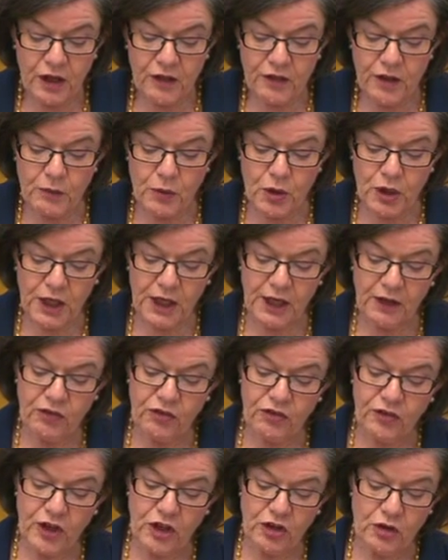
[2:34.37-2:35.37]
They're working in
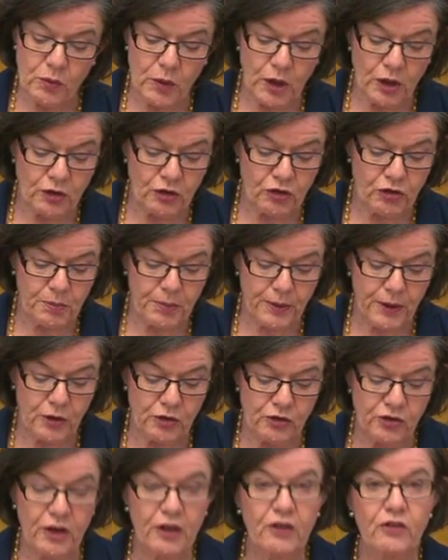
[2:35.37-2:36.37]
senior wellness
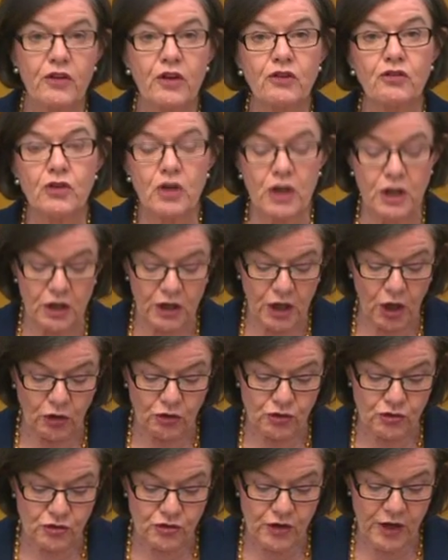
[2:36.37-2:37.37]
projects, they're doing
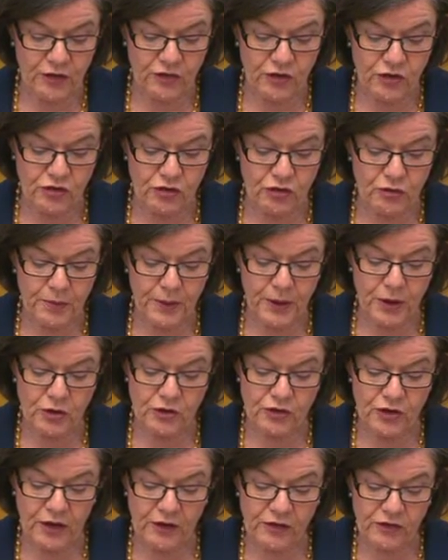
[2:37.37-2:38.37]
cultural transition
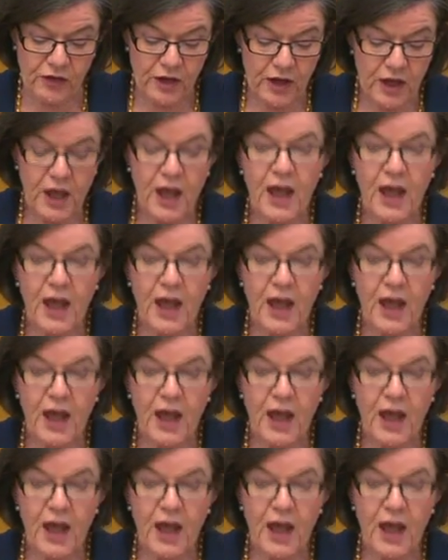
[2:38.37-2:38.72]
projects,